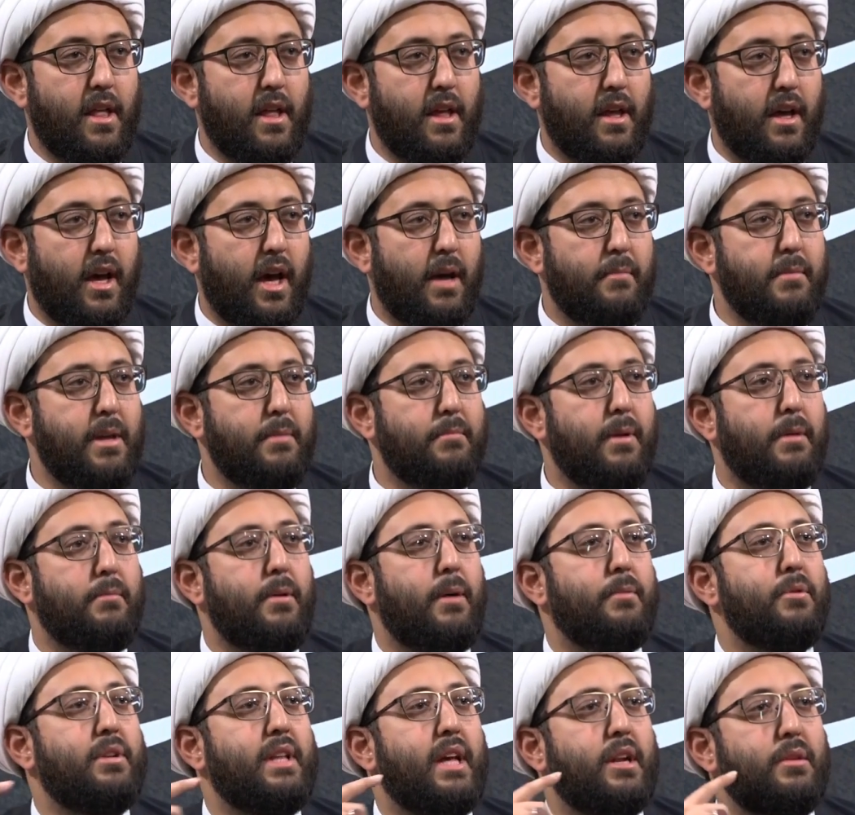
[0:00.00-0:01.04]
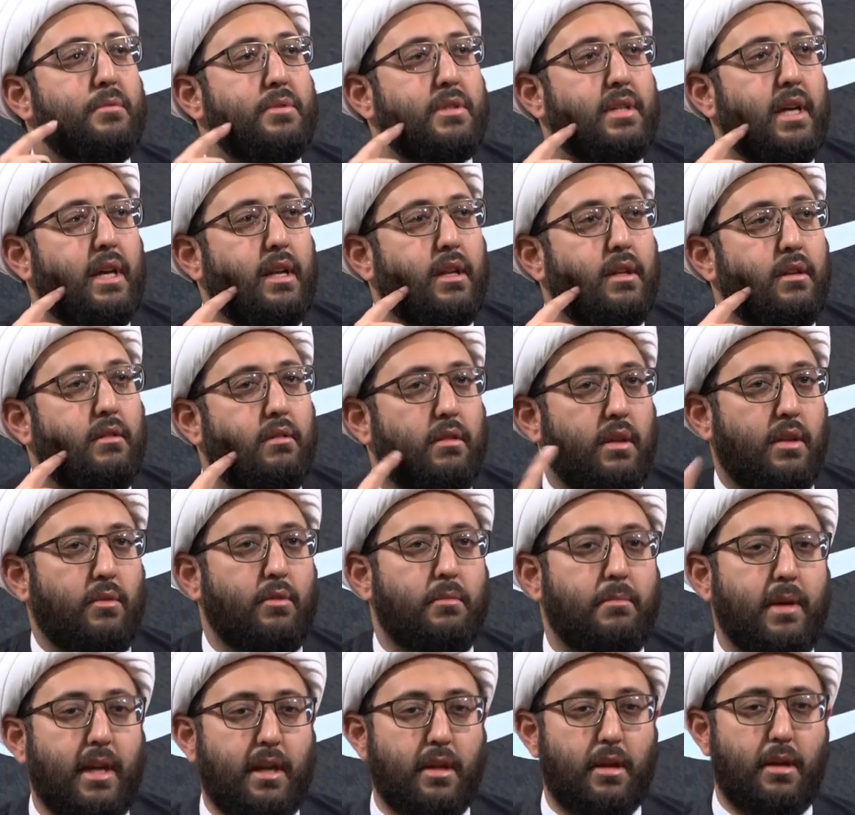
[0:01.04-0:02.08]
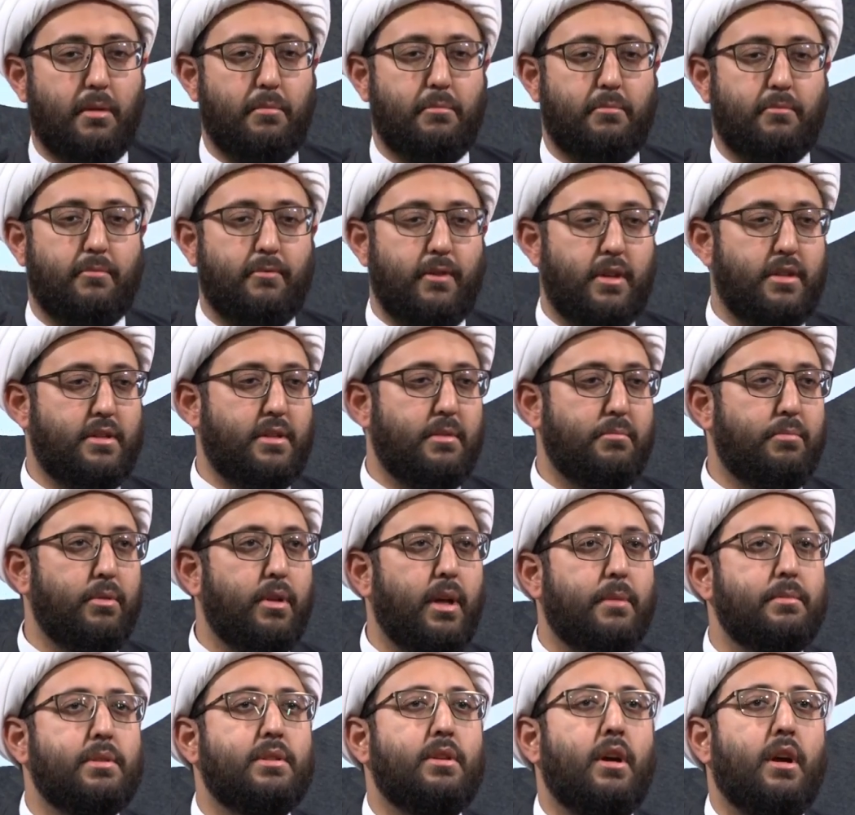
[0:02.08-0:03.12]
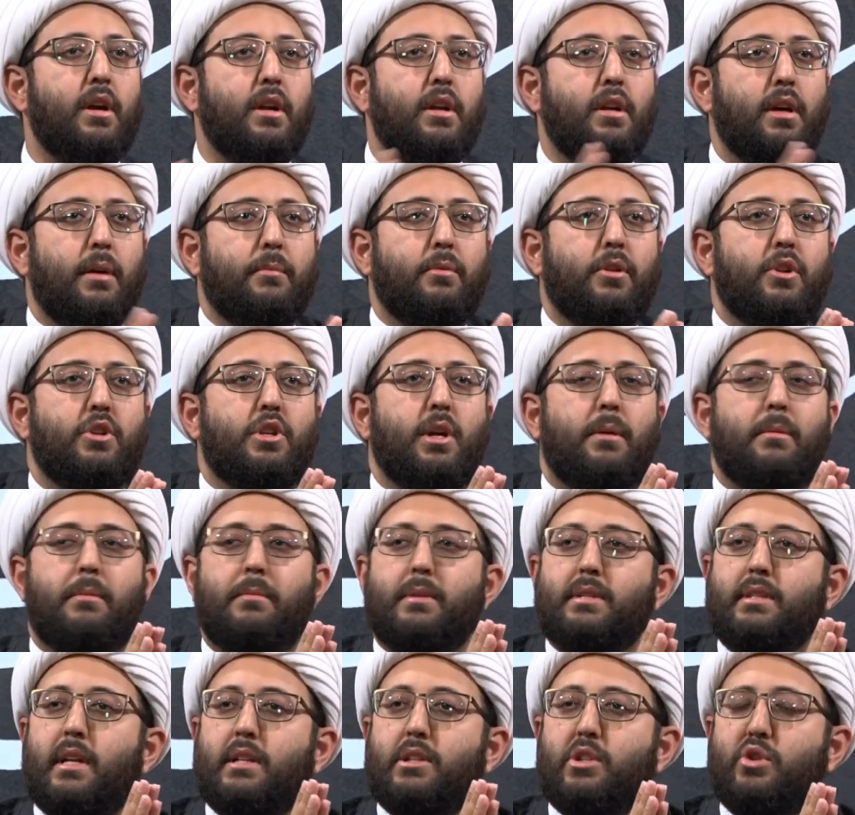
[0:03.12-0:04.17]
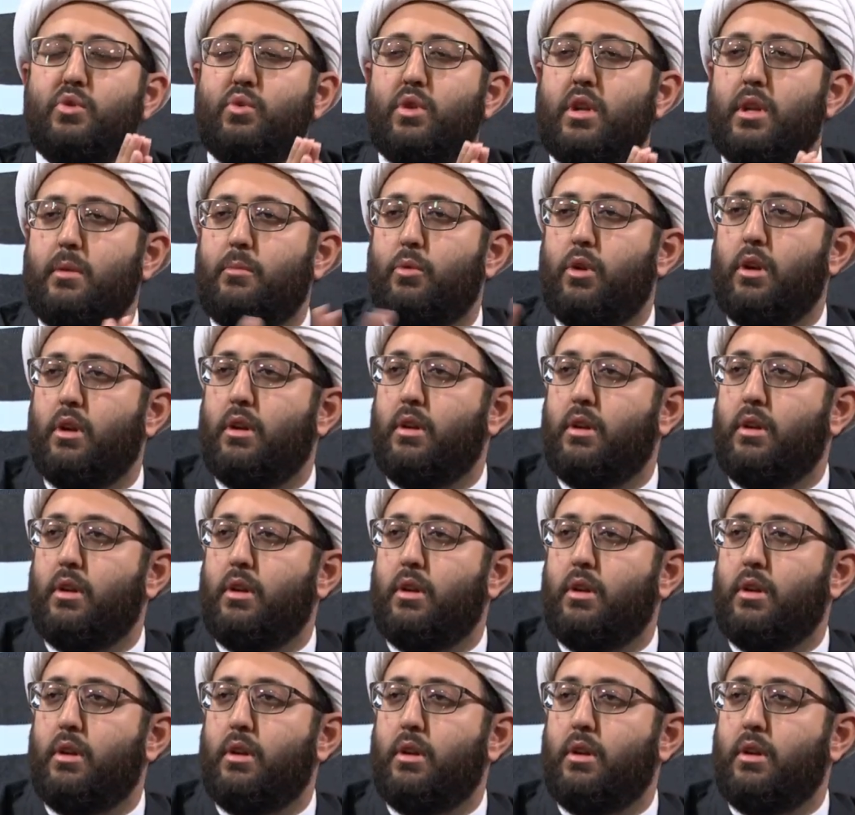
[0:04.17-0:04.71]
I made my mom or dad upset. Okay, we'll make it up. Very simple. I'm sorry. I'm going to try my best not to do it anymore.